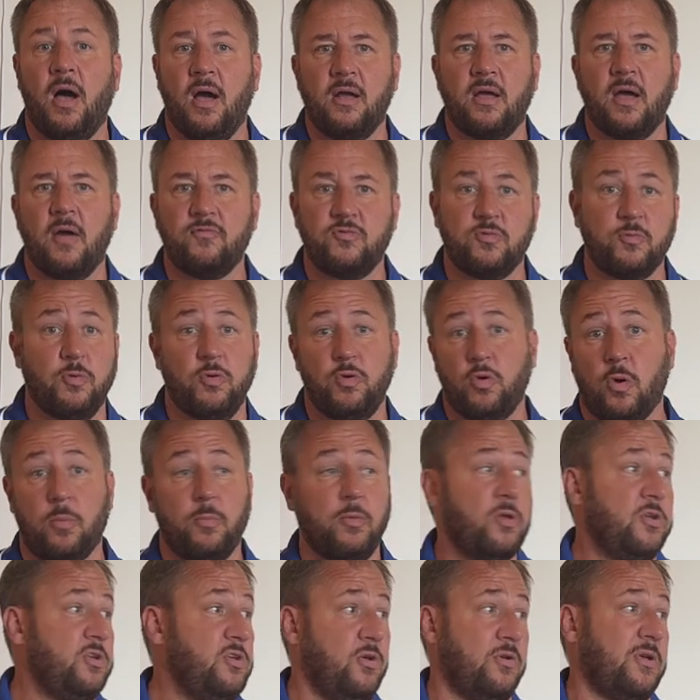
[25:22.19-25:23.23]
comfortable and
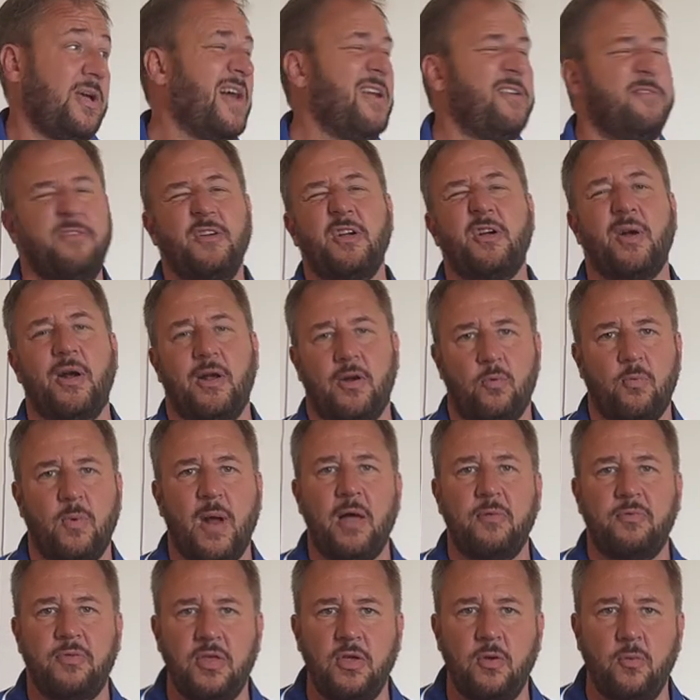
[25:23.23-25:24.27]
normal, and you'll kind of figure out a
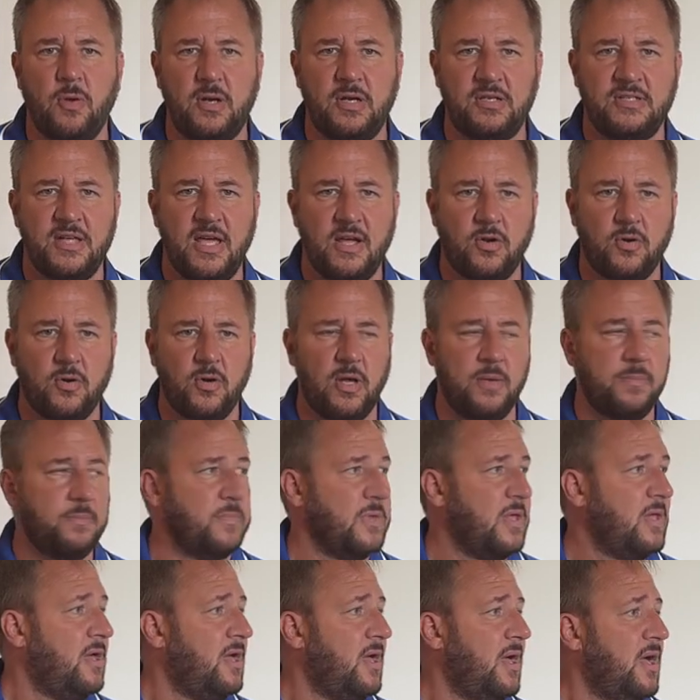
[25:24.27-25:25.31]
route that you want to take her on.
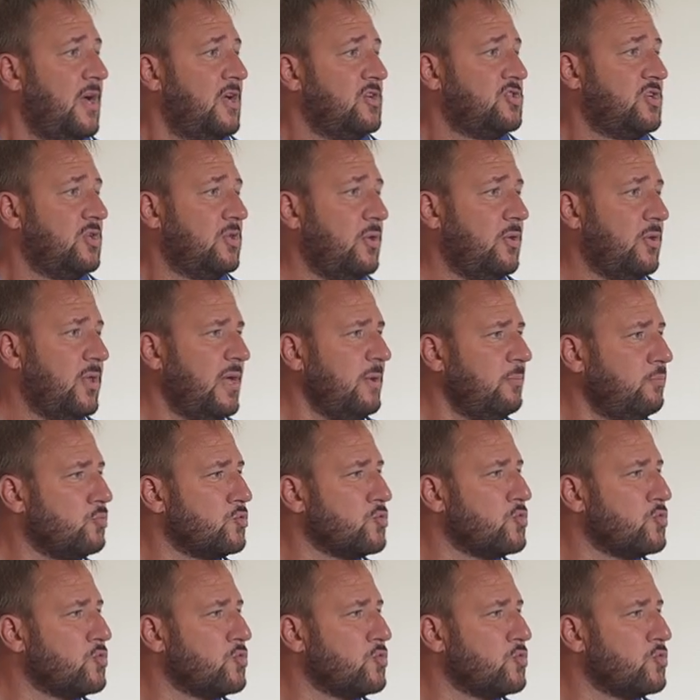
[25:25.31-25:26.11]
Cholula.